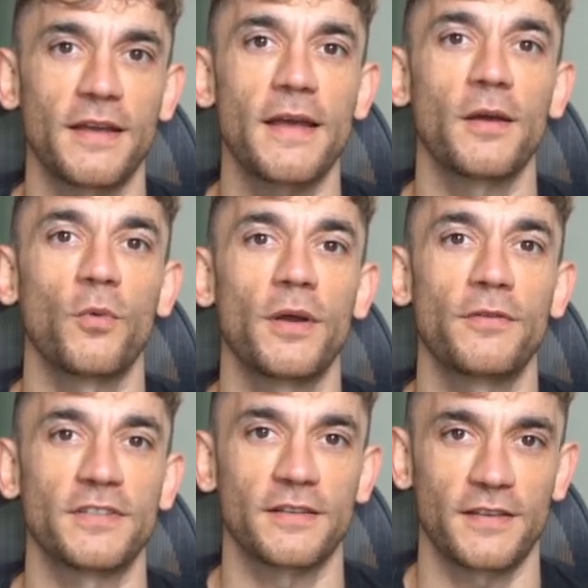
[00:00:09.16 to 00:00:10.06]
It can work for
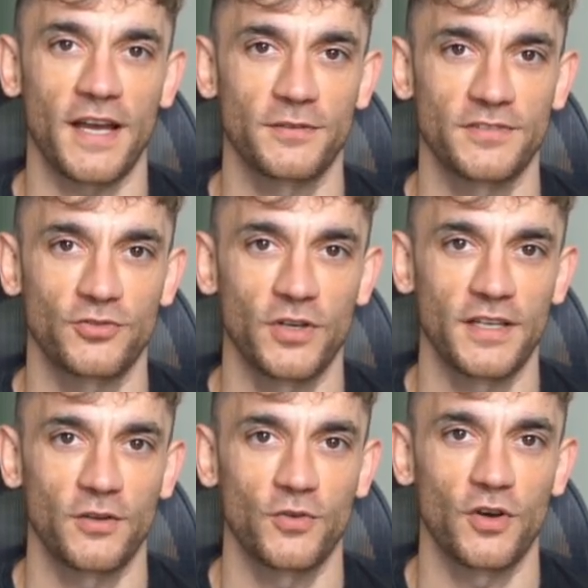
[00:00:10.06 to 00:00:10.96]
7 hours straight
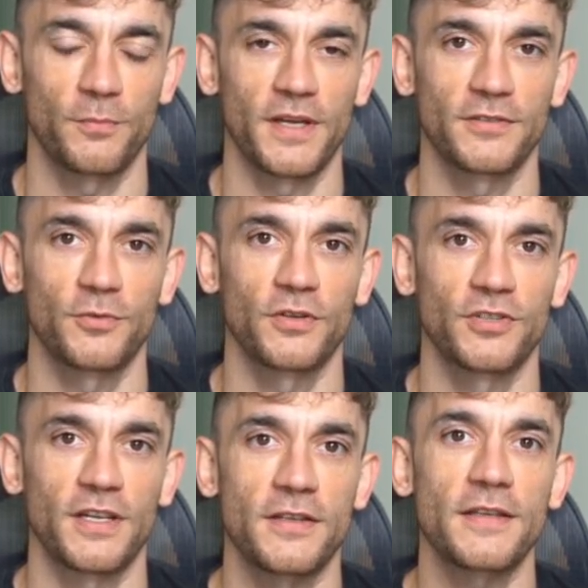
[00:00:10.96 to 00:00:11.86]
on complex
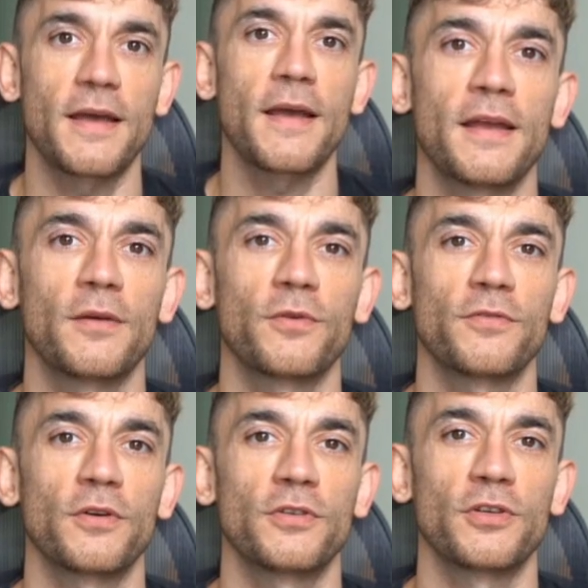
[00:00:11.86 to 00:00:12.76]
projects, it
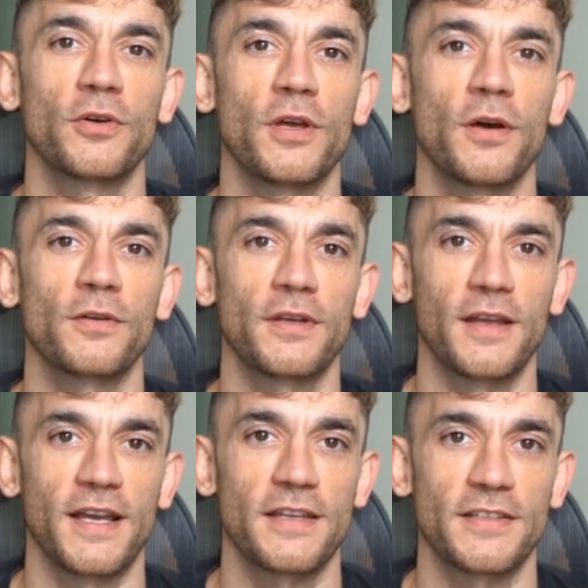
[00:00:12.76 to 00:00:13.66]
reviews your code
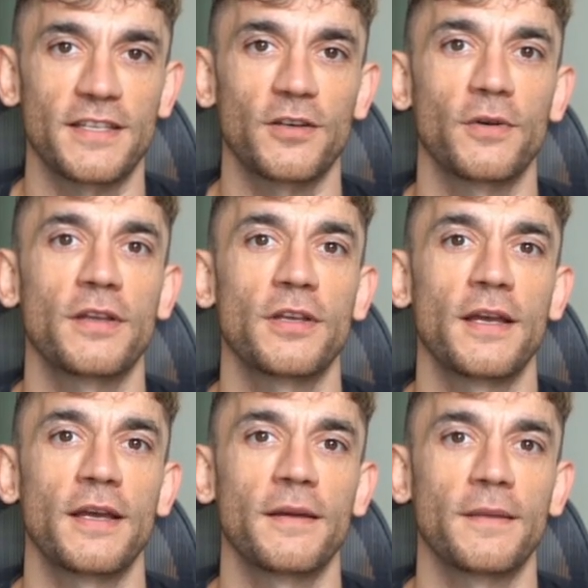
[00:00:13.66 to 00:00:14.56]
like a senior engineer,